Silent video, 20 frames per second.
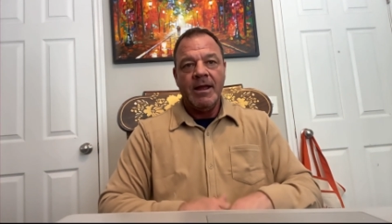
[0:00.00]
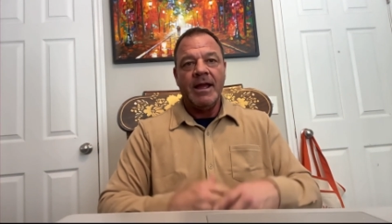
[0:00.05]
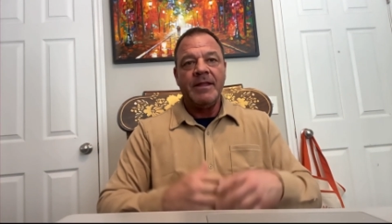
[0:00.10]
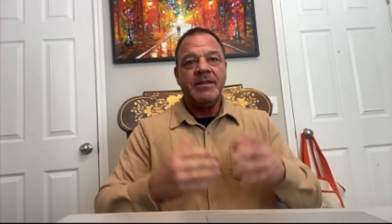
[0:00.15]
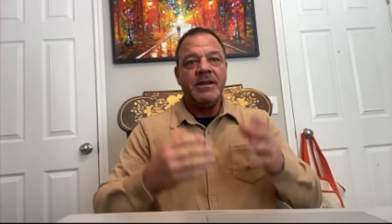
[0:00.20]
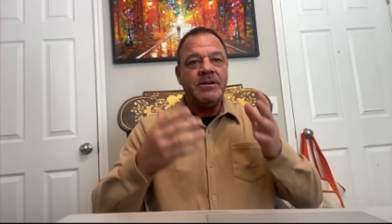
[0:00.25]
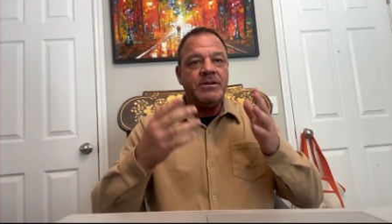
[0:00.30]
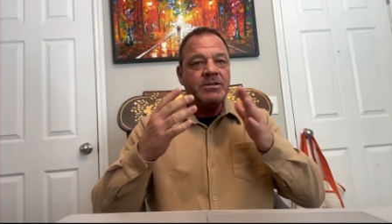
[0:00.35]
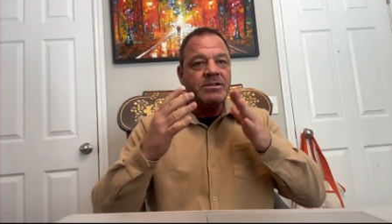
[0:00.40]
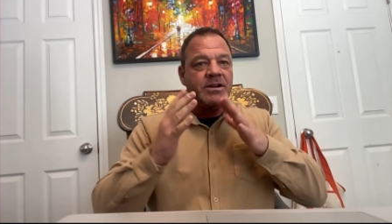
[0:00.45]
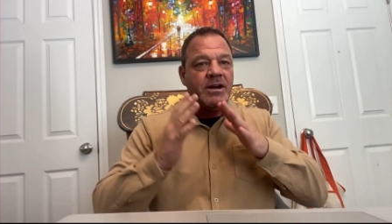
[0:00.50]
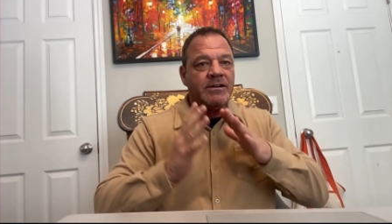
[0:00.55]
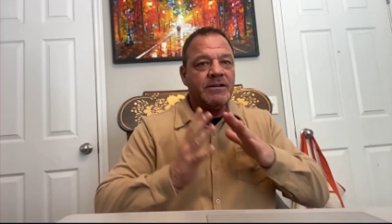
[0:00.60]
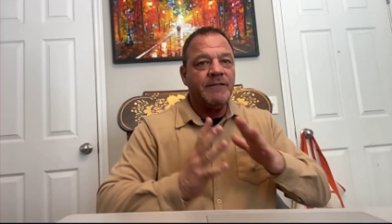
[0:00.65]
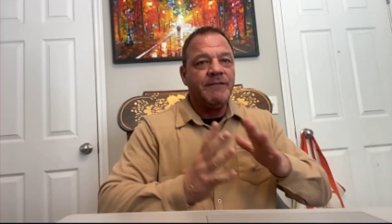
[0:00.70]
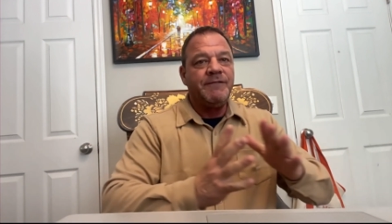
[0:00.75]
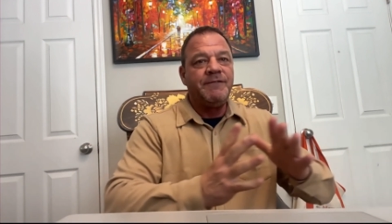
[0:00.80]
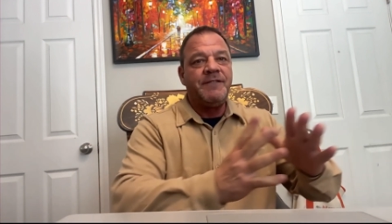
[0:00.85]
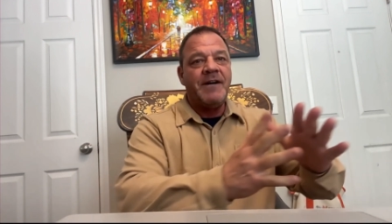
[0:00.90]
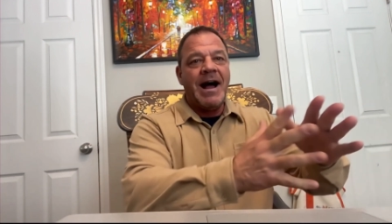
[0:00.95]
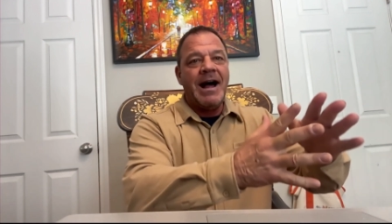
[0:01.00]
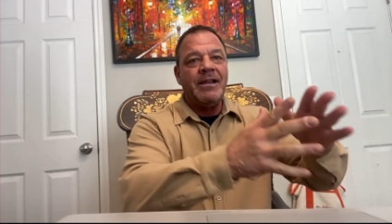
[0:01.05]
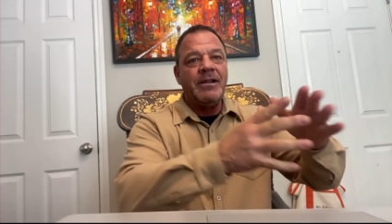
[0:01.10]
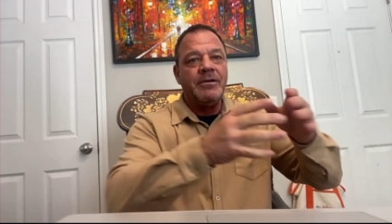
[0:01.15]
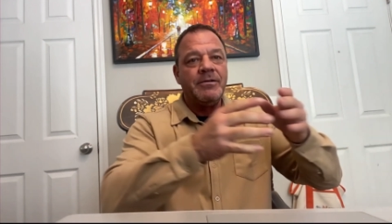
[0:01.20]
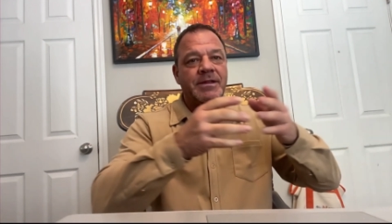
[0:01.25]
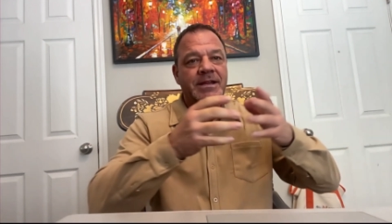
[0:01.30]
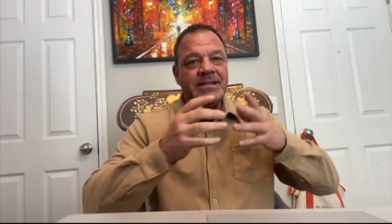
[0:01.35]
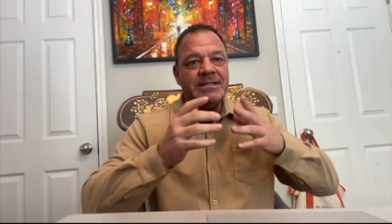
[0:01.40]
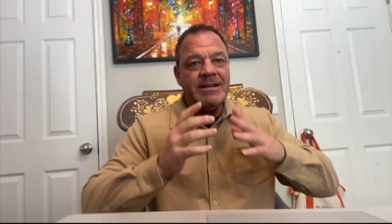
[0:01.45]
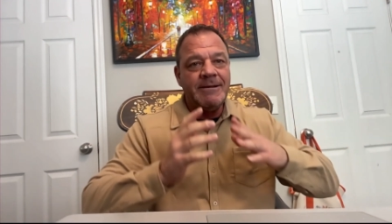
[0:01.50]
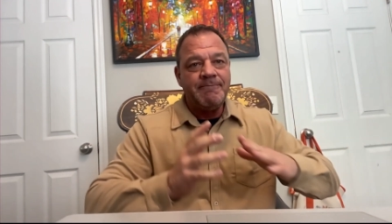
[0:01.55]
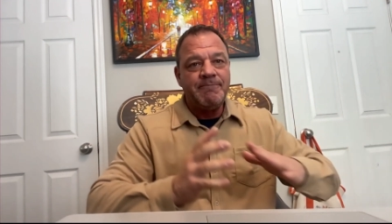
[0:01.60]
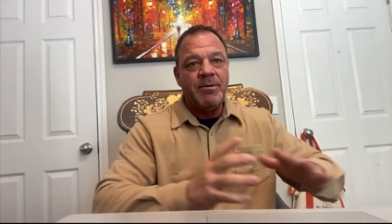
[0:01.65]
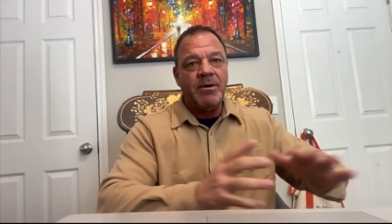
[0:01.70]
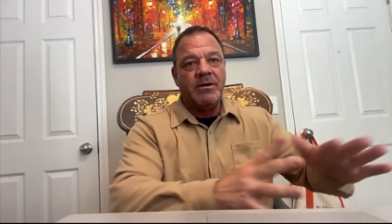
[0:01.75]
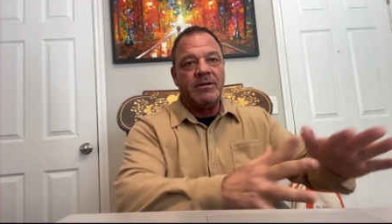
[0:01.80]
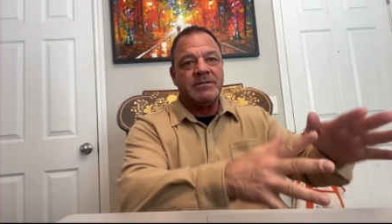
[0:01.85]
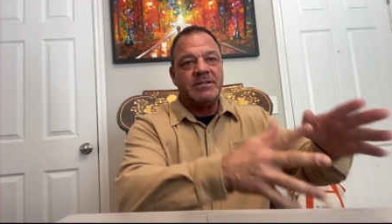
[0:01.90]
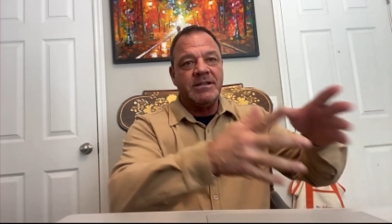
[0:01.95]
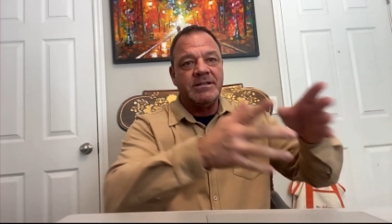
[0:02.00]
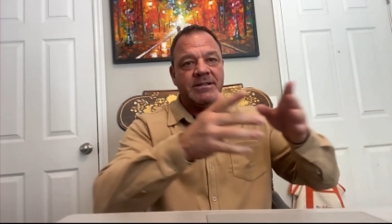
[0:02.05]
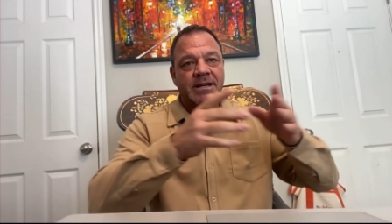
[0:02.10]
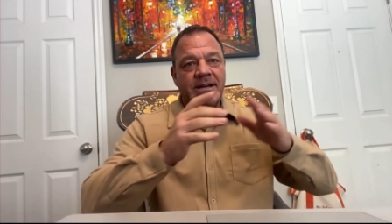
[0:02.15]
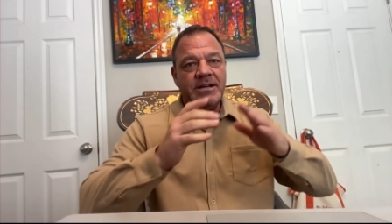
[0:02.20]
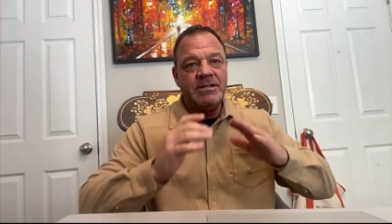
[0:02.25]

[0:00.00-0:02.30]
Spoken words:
And then you start to follow these impulses.